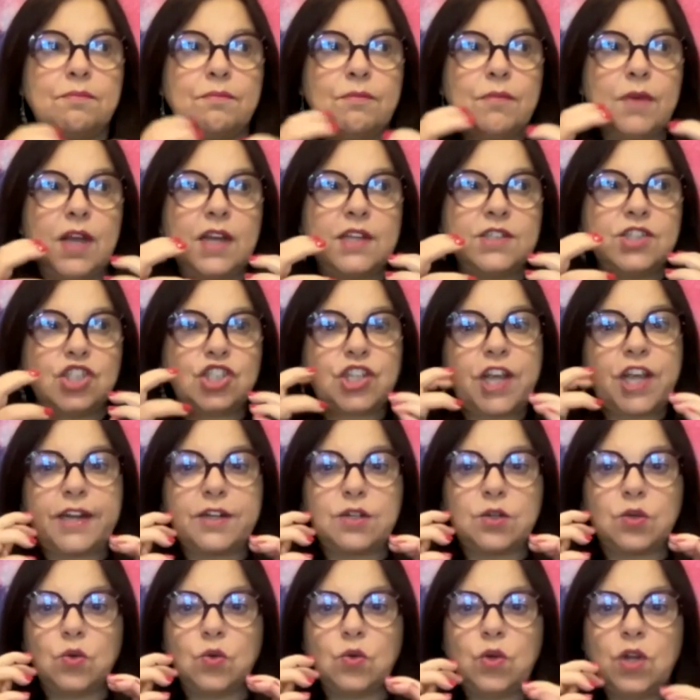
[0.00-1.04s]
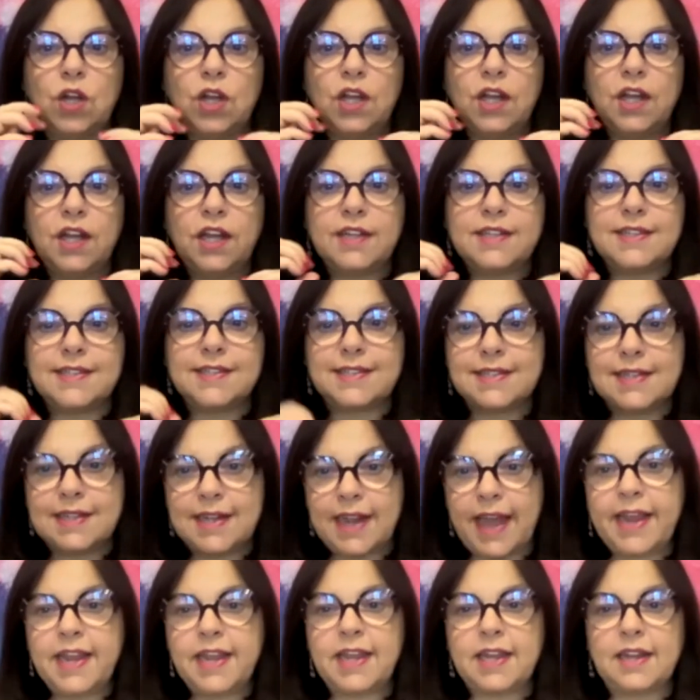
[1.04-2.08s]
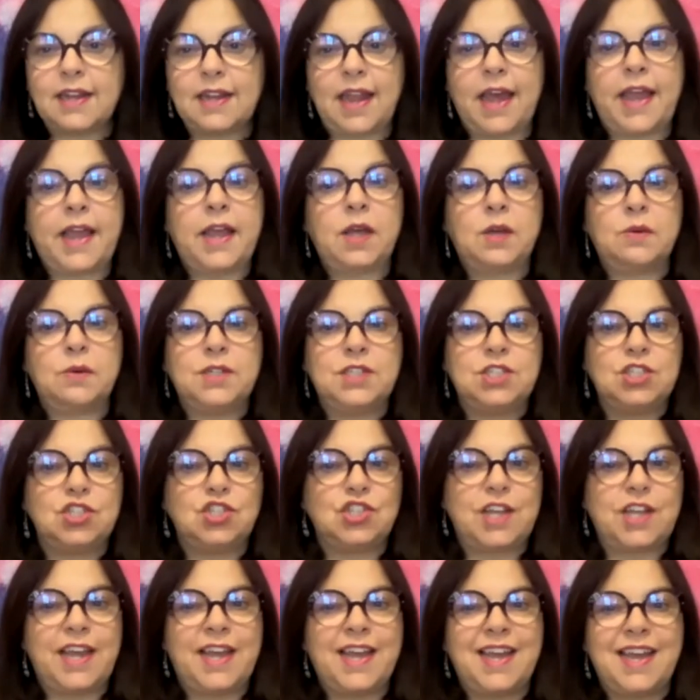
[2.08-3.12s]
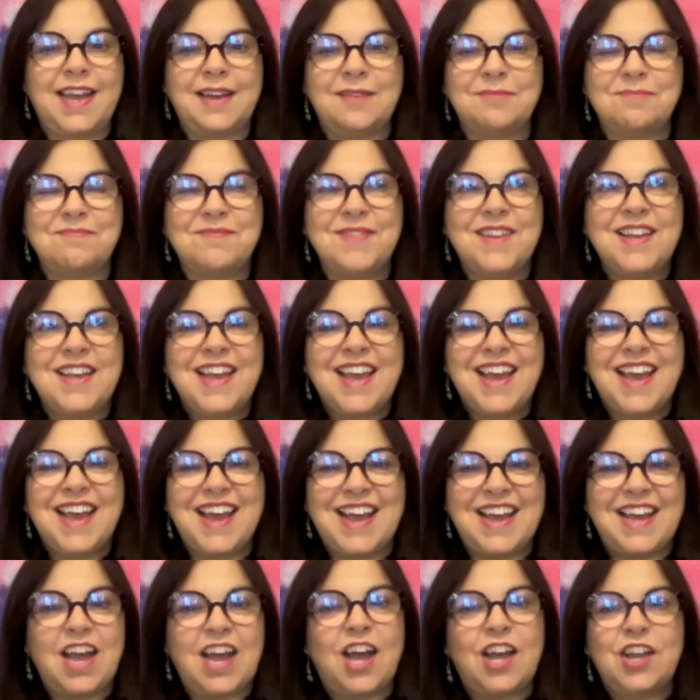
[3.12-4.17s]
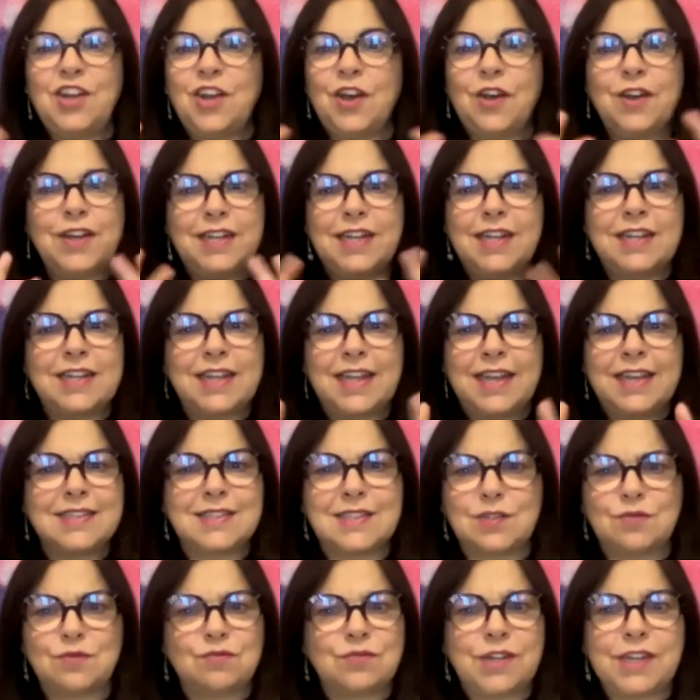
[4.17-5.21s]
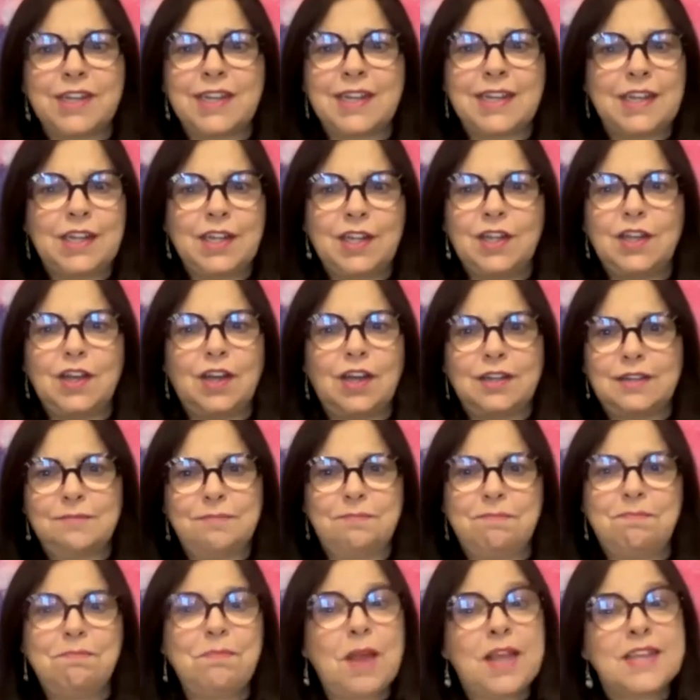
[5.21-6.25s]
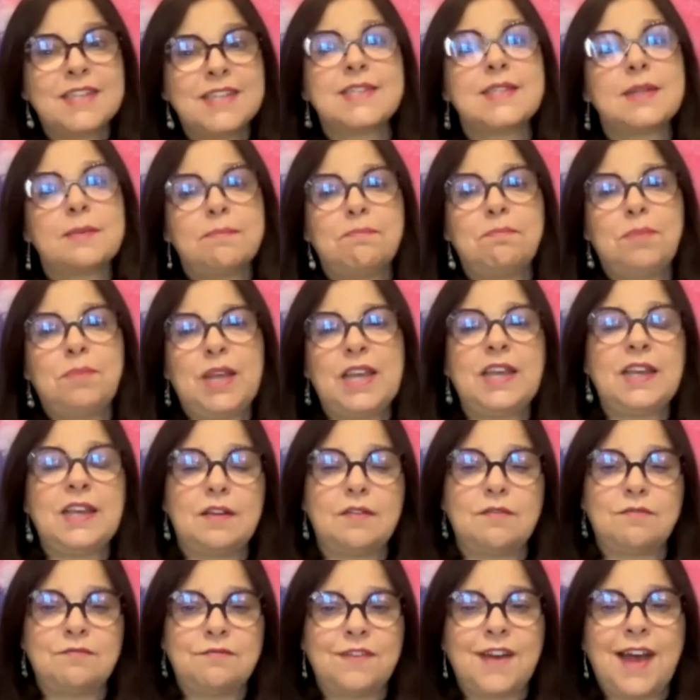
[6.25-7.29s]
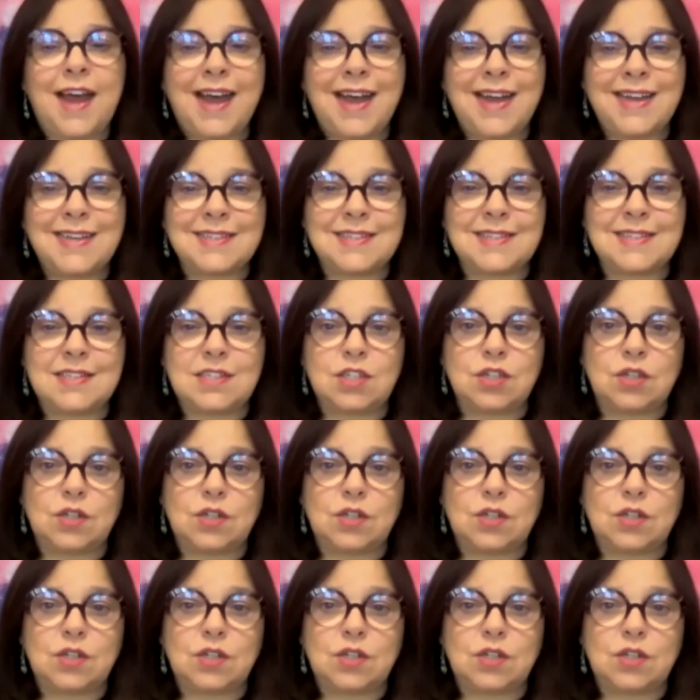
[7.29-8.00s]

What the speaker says: a channel snake language. I know it gets really, it's a big, vast